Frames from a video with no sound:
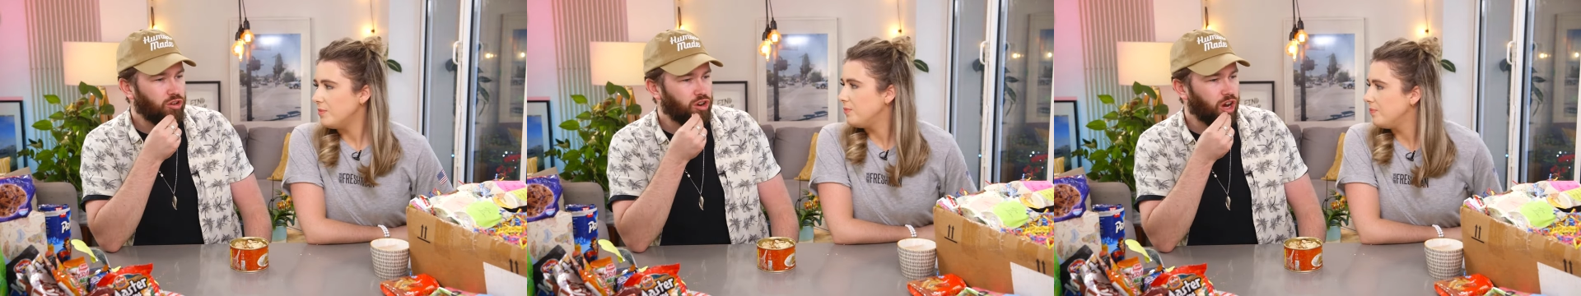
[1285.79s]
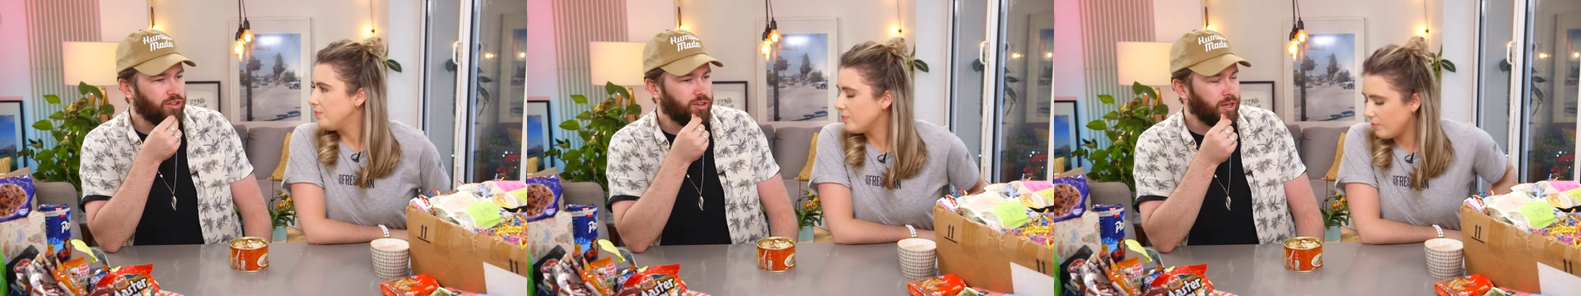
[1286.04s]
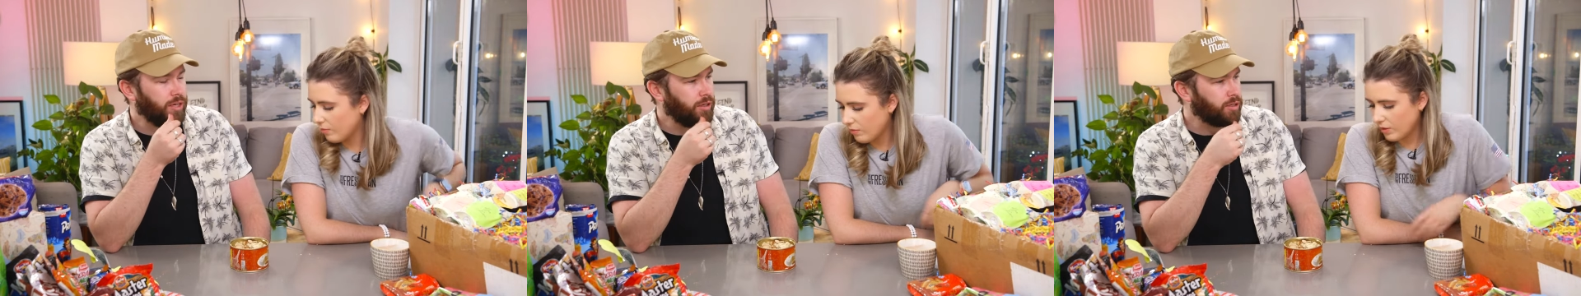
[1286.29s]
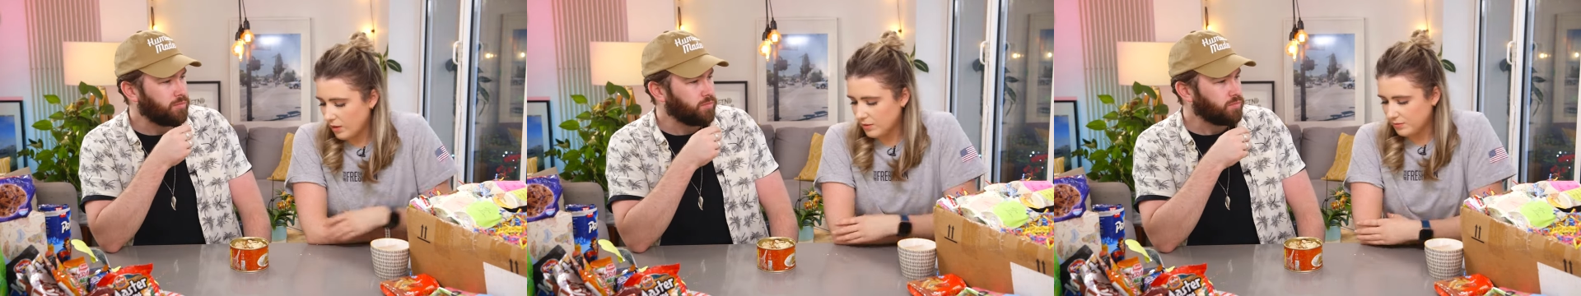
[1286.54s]
Speaker 1: nutty
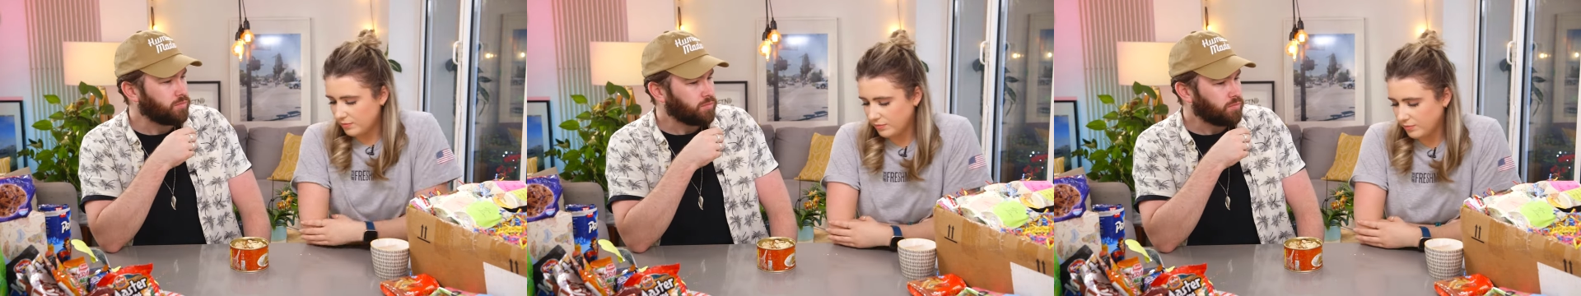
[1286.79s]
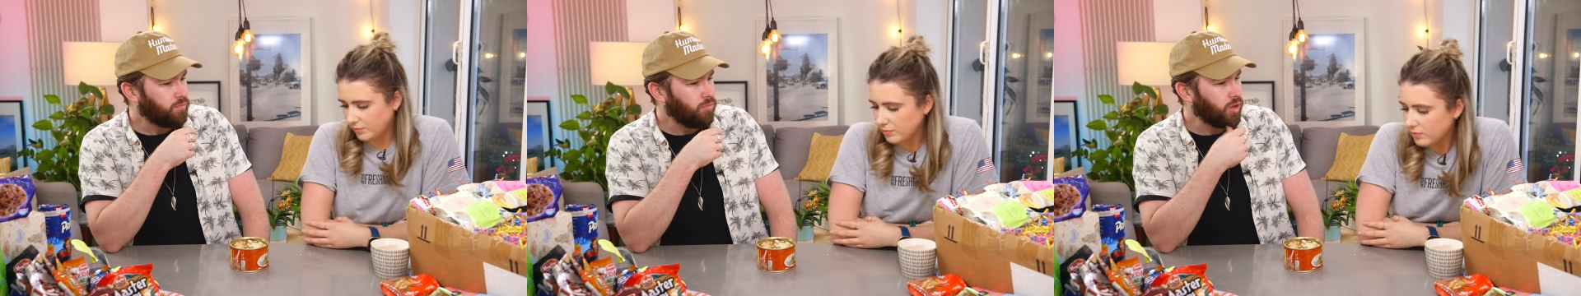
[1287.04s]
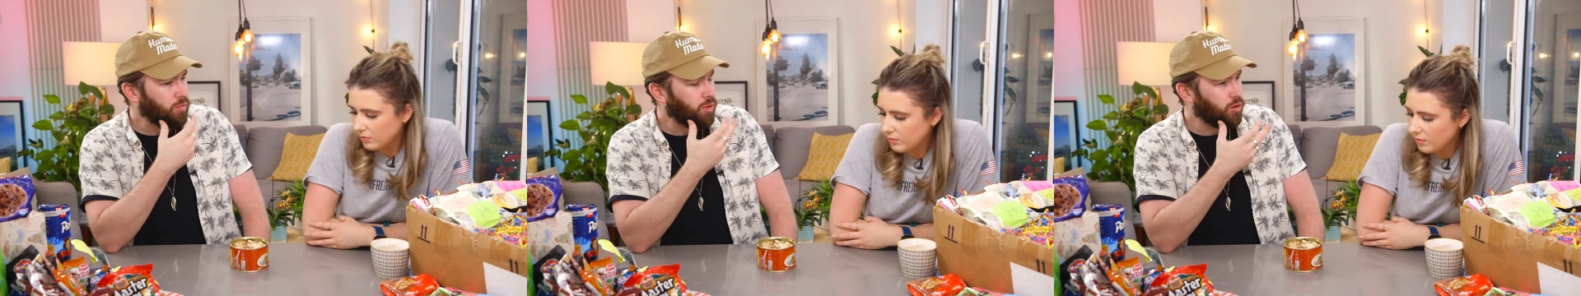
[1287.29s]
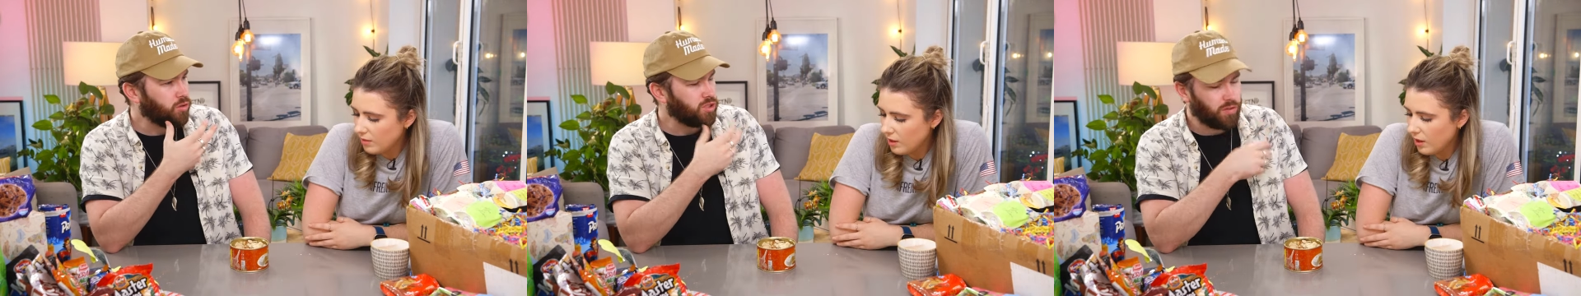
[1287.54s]
and
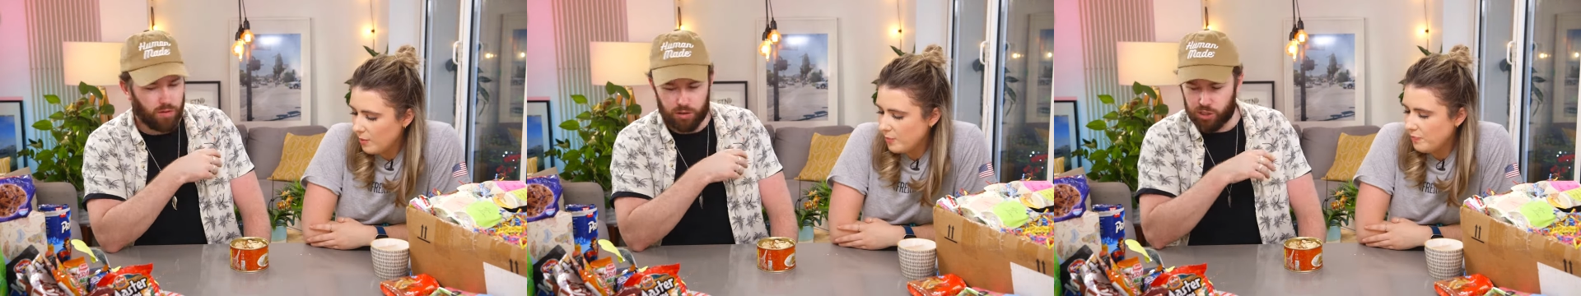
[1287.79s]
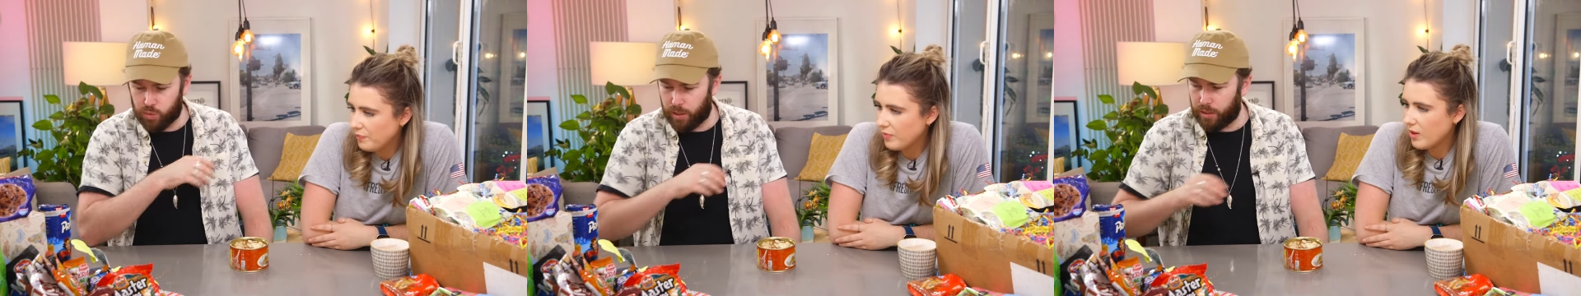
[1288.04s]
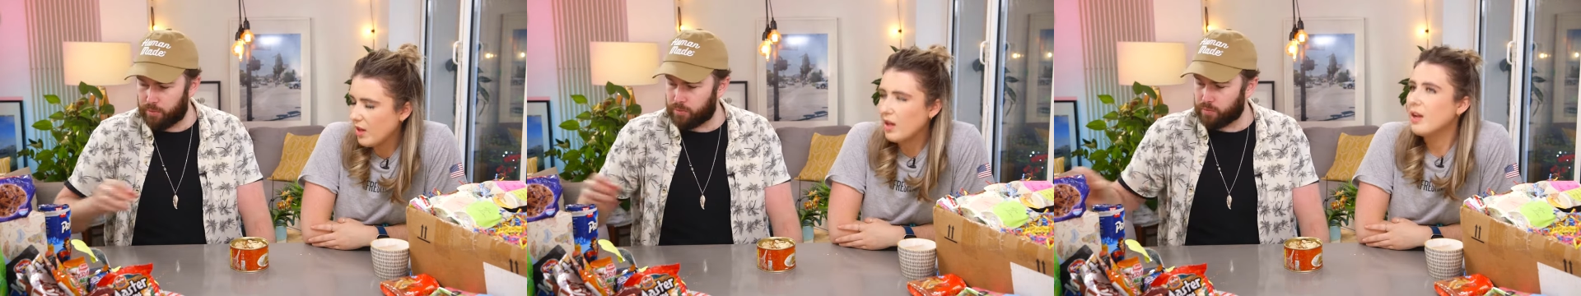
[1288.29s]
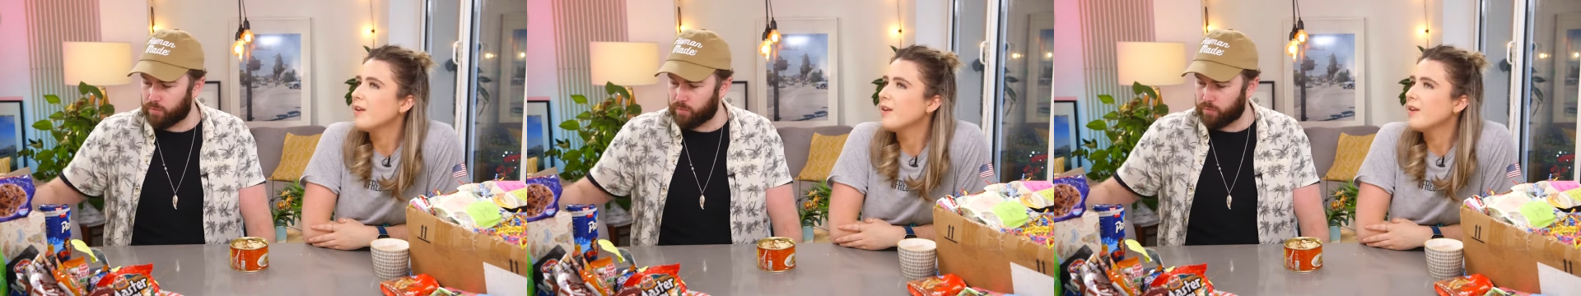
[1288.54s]
but also very sweet.